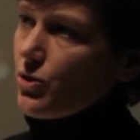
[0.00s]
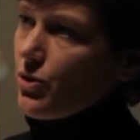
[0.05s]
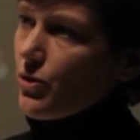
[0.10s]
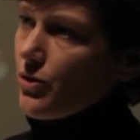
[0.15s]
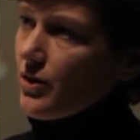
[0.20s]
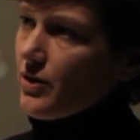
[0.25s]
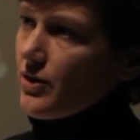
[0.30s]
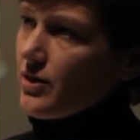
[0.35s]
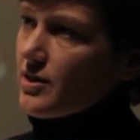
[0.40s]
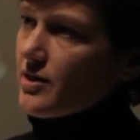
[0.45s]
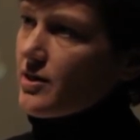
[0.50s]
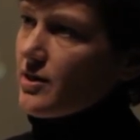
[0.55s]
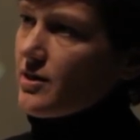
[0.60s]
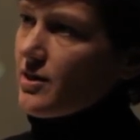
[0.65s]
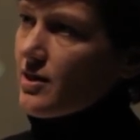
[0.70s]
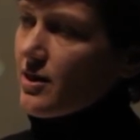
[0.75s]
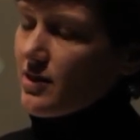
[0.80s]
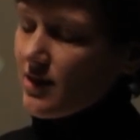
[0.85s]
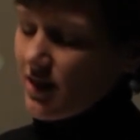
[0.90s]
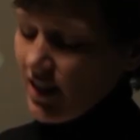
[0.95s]
that this
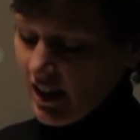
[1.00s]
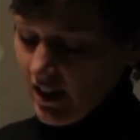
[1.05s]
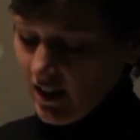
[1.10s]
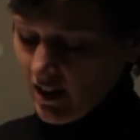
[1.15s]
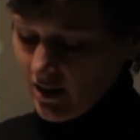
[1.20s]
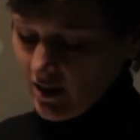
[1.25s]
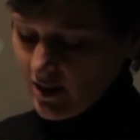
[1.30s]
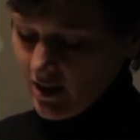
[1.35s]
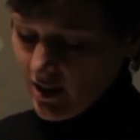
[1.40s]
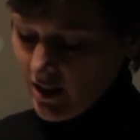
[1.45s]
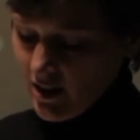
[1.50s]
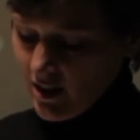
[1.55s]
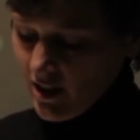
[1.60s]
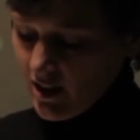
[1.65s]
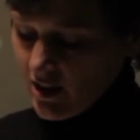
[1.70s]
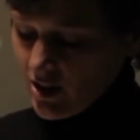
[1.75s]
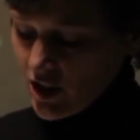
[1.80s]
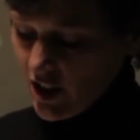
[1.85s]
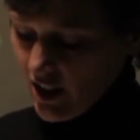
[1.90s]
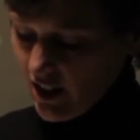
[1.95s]
sustained
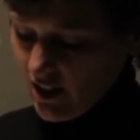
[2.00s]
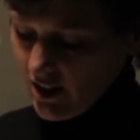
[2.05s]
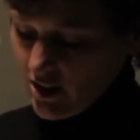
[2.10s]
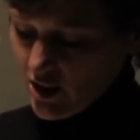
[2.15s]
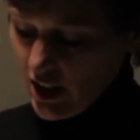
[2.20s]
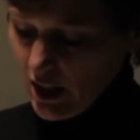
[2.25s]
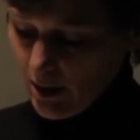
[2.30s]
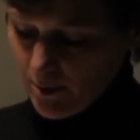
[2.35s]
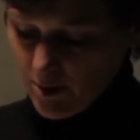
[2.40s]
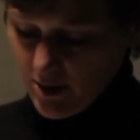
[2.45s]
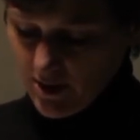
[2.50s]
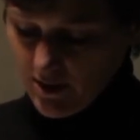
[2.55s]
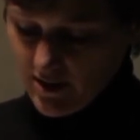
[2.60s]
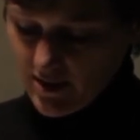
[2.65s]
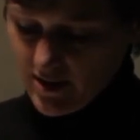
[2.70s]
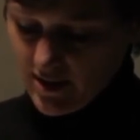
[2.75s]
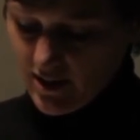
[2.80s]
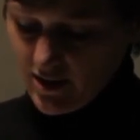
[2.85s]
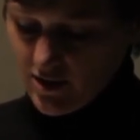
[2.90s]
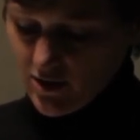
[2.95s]
change
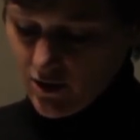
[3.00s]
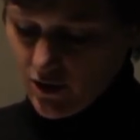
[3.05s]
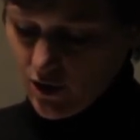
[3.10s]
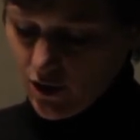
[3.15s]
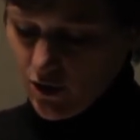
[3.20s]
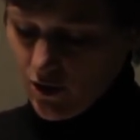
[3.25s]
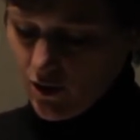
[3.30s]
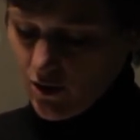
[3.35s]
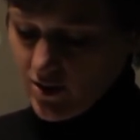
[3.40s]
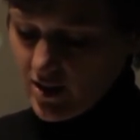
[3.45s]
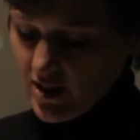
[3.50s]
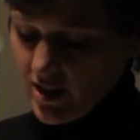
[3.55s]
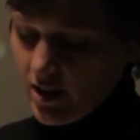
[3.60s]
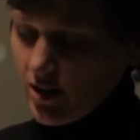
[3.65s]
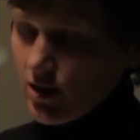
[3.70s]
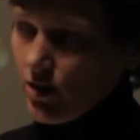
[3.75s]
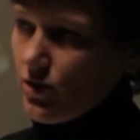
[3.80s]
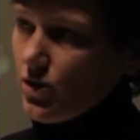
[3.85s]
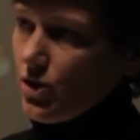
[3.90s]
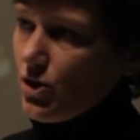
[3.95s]
happens is through
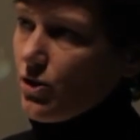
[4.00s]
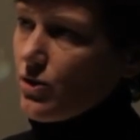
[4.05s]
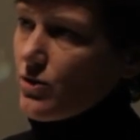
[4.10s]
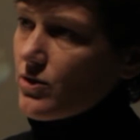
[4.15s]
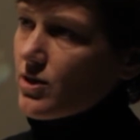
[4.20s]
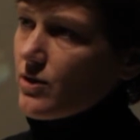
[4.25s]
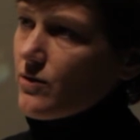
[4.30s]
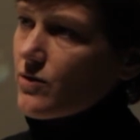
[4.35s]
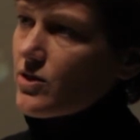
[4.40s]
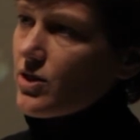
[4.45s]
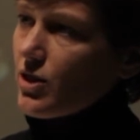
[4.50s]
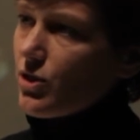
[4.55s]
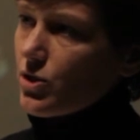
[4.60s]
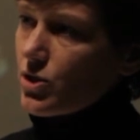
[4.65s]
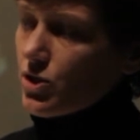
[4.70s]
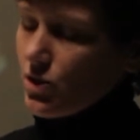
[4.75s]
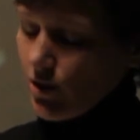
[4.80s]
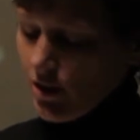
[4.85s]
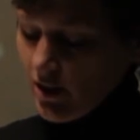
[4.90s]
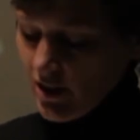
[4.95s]
continued use of
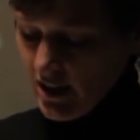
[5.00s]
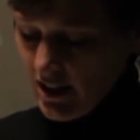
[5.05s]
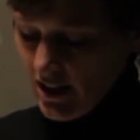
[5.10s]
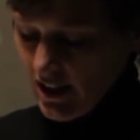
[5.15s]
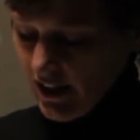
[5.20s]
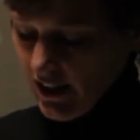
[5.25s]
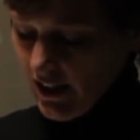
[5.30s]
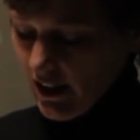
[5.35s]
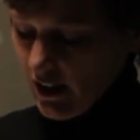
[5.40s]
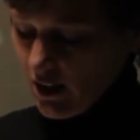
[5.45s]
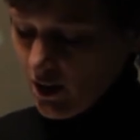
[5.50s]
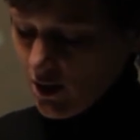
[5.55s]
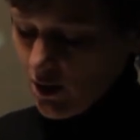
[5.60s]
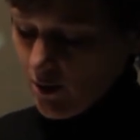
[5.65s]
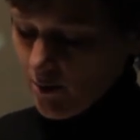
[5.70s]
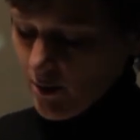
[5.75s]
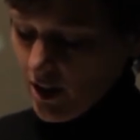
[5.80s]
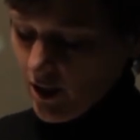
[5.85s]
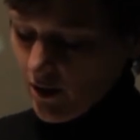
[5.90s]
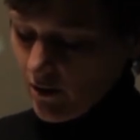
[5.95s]
social and
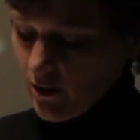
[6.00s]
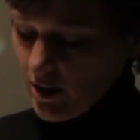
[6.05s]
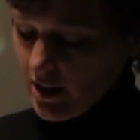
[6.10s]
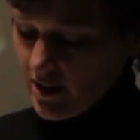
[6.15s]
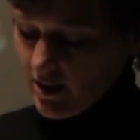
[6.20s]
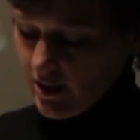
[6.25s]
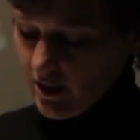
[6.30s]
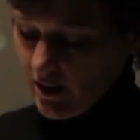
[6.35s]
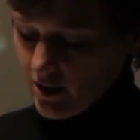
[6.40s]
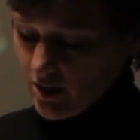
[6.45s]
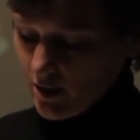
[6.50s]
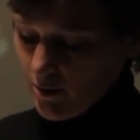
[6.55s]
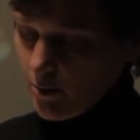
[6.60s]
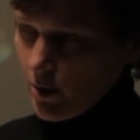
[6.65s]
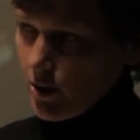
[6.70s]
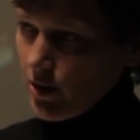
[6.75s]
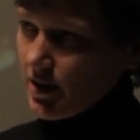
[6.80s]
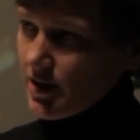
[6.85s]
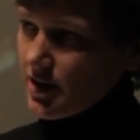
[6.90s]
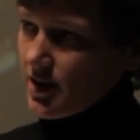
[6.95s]
economic research and
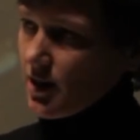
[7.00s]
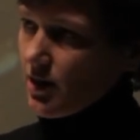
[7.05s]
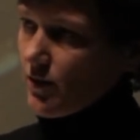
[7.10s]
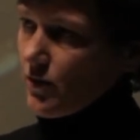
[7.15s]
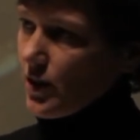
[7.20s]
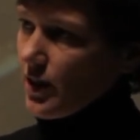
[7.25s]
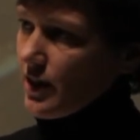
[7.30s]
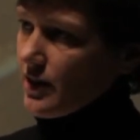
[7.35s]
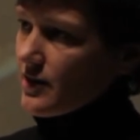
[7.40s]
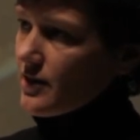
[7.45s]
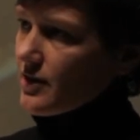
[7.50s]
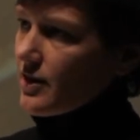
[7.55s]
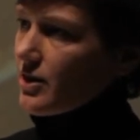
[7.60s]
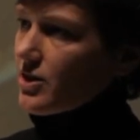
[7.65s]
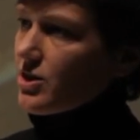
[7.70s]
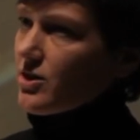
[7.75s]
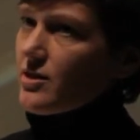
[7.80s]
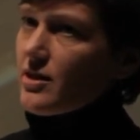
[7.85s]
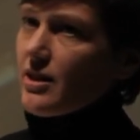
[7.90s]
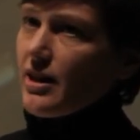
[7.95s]
policy advice, such
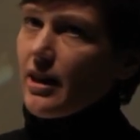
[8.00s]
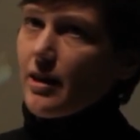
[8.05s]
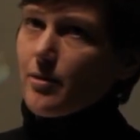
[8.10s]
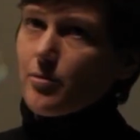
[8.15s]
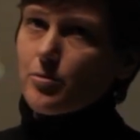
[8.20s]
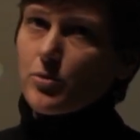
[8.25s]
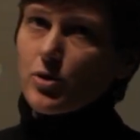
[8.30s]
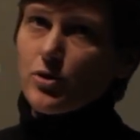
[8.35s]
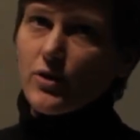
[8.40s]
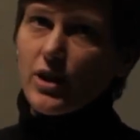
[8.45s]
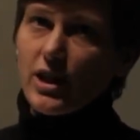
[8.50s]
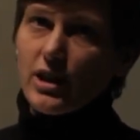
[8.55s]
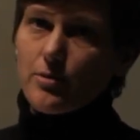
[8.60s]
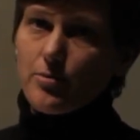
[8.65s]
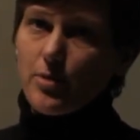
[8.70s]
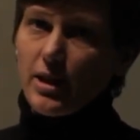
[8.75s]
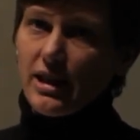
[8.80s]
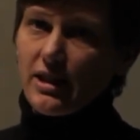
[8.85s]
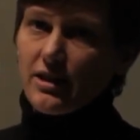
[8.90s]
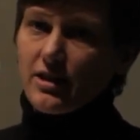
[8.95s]
as that provided
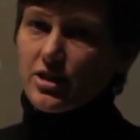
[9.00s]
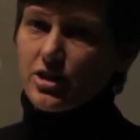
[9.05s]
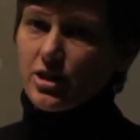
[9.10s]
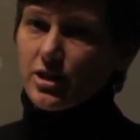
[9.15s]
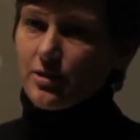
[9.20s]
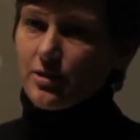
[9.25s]
by Innogen.